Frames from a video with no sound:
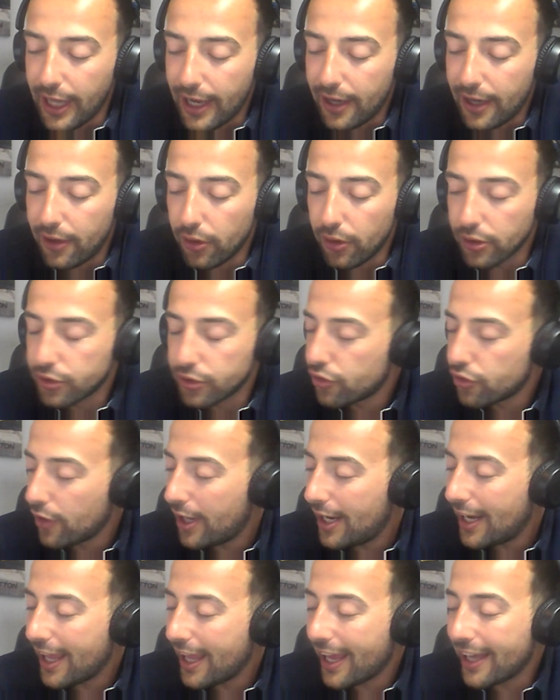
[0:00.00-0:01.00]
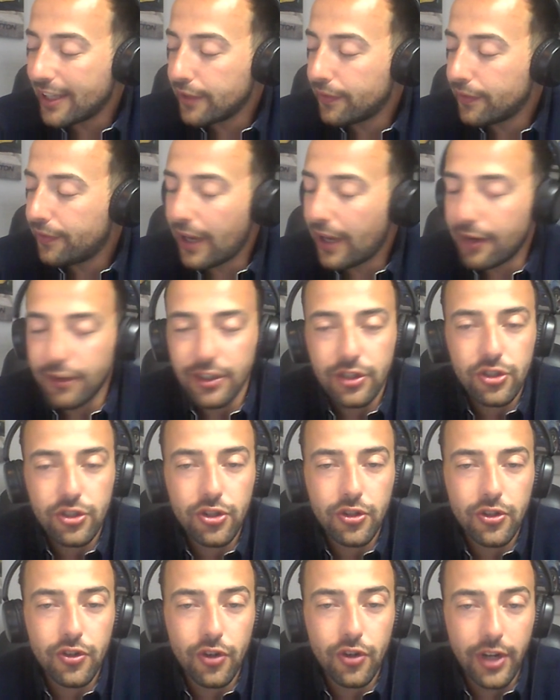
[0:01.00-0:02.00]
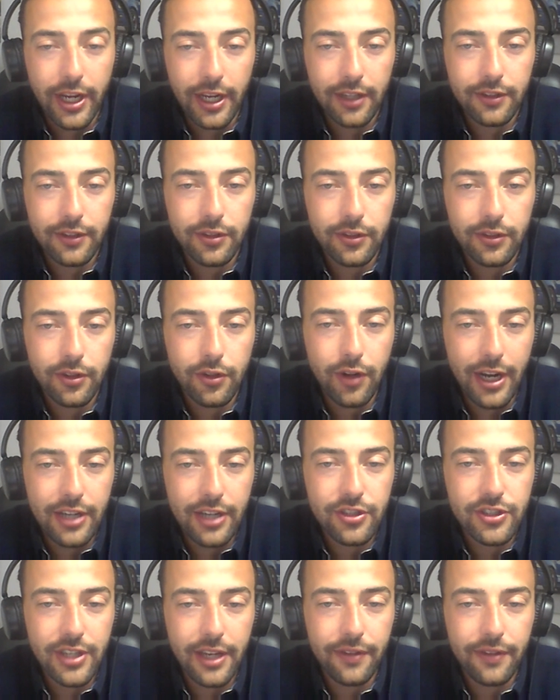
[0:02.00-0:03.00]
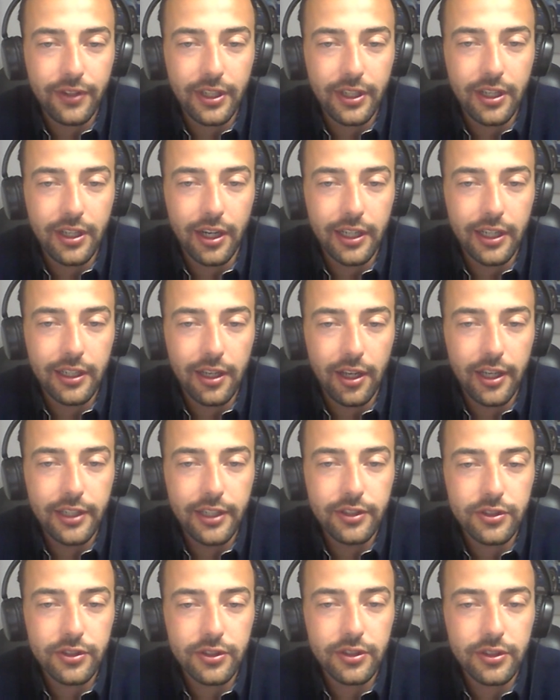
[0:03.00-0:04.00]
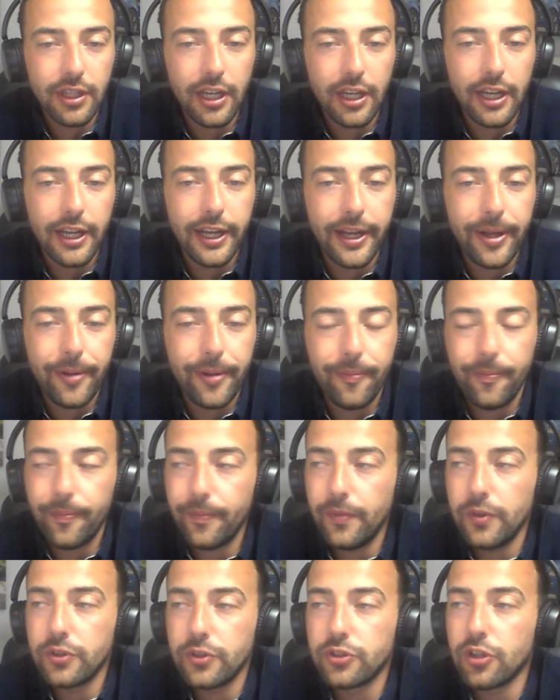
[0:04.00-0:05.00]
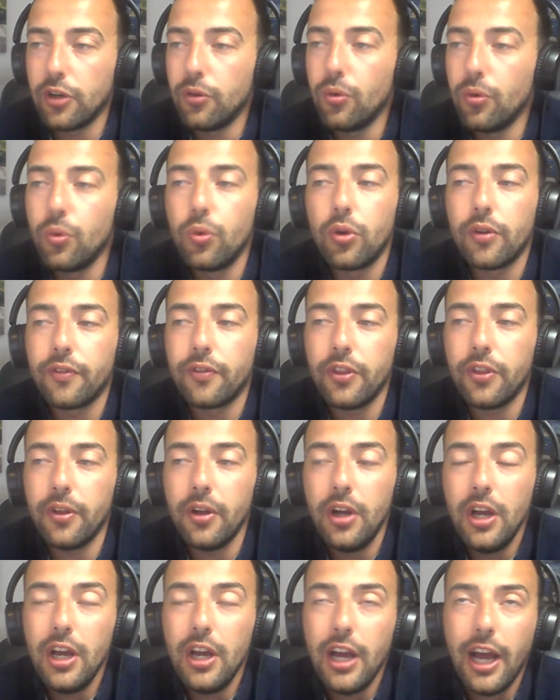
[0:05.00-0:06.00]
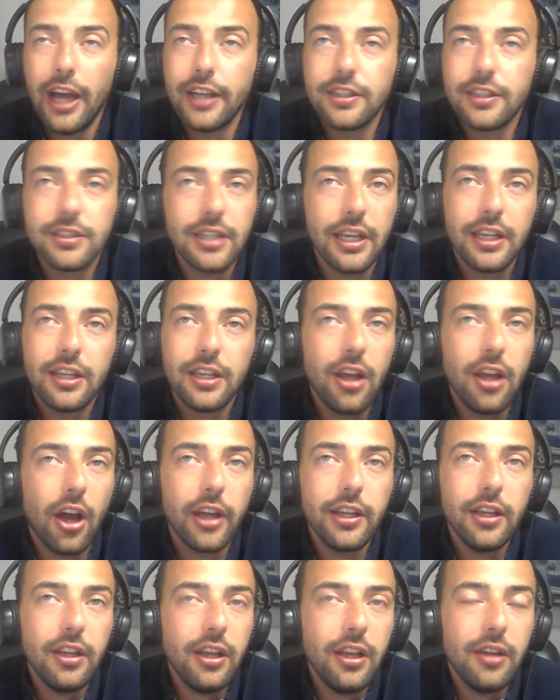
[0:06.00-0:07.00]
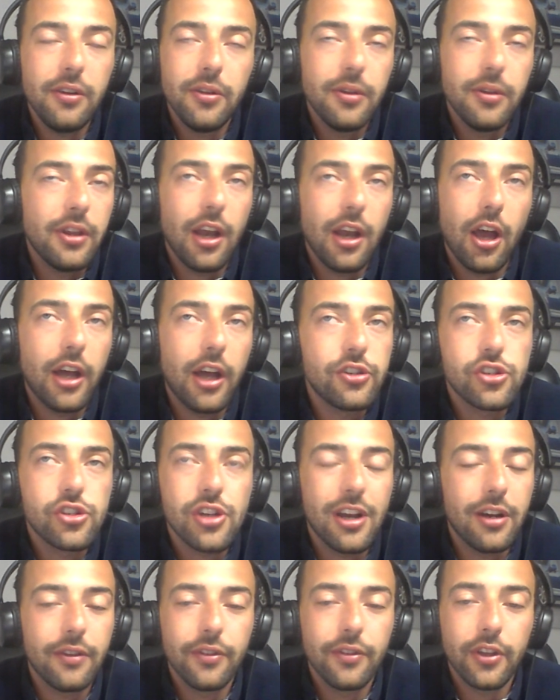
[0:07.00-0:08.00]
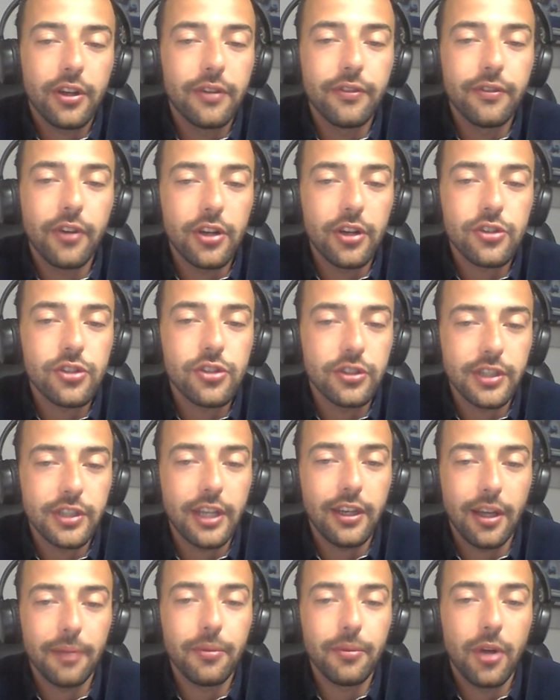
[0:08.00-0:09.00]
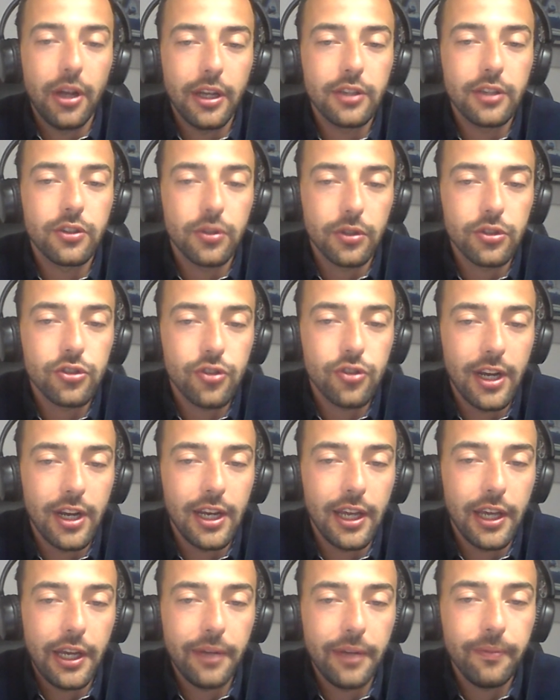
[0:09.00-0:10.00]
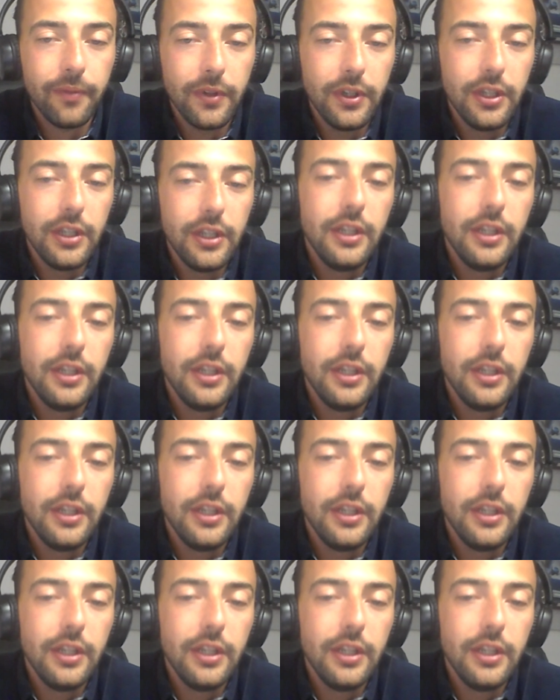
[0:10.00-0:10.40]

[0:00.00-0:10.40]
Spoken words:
Now, Australia has very strict crash safety guidelines. So I'd say the lion's share of the conversions end up going to Australia.